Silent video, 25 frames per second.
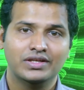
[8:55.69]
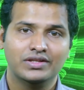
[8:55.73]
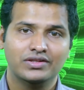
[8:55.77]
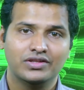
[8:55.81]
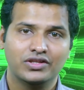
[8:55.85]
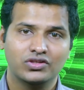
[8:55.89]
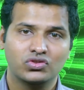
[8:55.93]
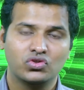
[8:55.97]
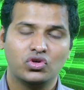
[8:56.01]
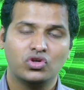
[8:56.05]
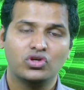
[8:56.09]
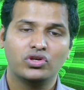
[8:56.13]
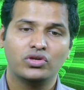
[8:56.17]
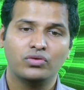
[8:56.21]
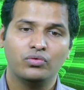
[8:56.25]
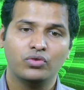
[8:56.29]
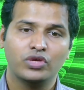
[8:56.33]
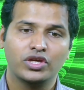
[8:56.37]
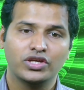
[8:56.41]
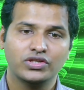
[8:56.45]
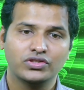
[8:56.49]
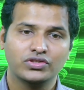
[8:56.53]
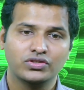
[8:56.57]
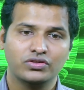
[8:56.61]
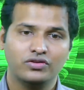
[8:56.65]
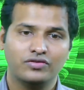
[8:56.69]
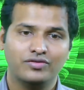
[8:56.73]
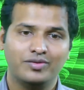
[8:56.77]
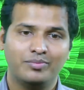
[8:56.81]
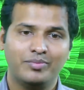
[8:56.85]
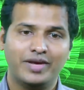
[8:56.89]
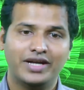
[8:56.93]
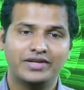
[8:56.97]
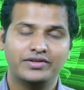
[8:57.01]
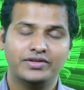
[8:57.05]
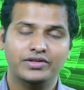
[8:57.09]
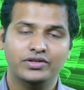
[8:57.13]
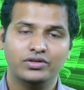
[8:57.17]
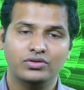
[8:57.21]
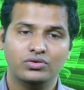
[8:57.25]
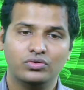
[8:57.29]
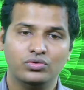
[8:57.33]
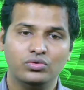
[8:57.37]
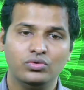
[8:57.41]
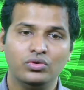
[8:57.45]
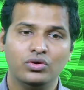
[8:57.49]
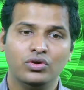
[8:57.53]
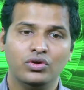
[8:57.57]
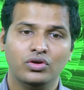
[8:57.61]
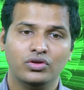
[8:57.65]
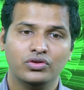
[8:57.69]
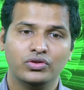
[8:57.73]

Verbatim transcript: they sought revocation of the patent through